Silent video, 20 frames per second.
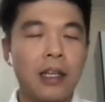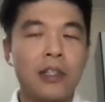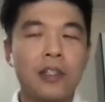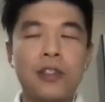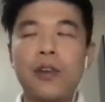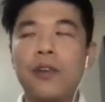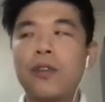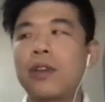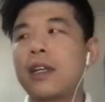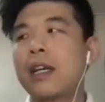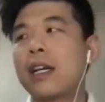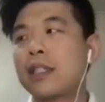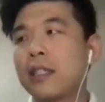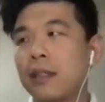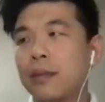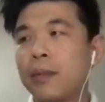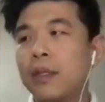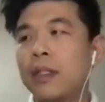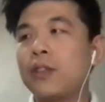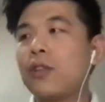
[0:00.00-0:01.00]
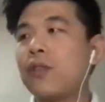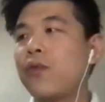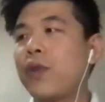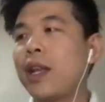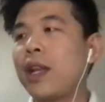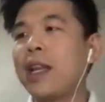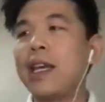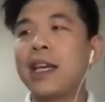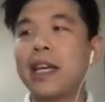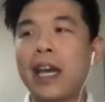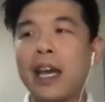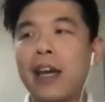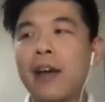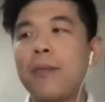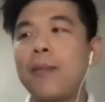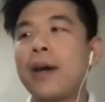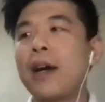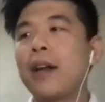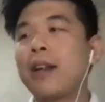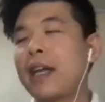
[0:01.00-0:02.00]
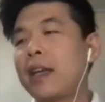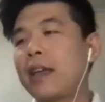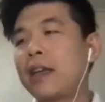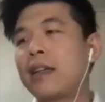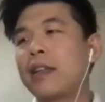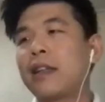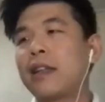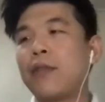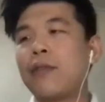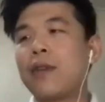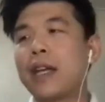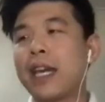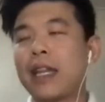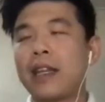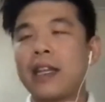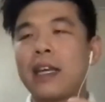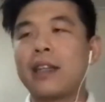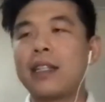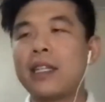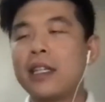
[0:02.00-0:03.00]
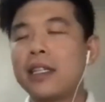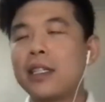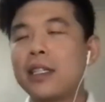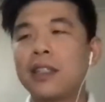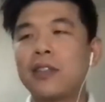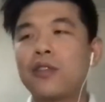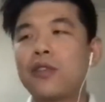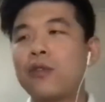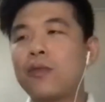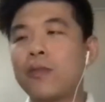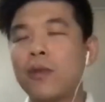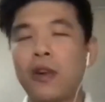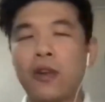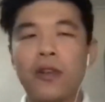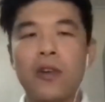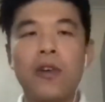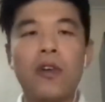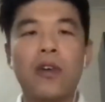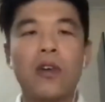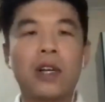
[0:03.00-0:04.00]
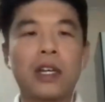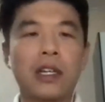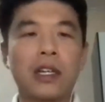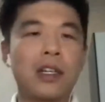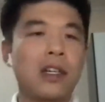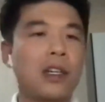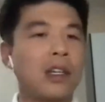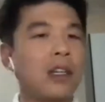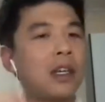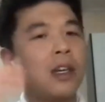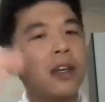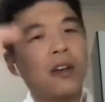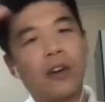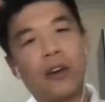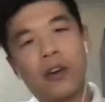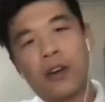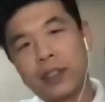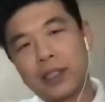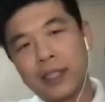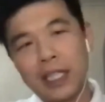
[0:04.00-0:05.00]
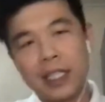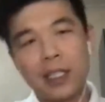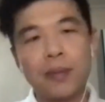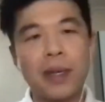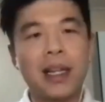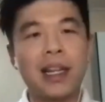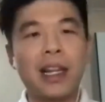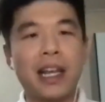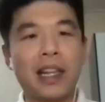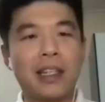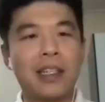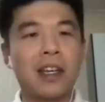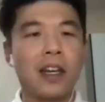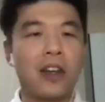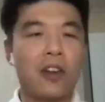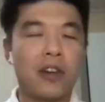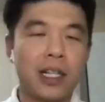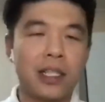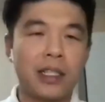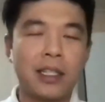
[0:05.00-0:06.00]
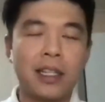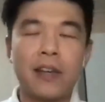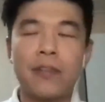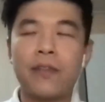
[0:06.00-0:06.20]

So customers don't really care about like they will get their t-shirts tomorrow or 6 months later and all that stuff,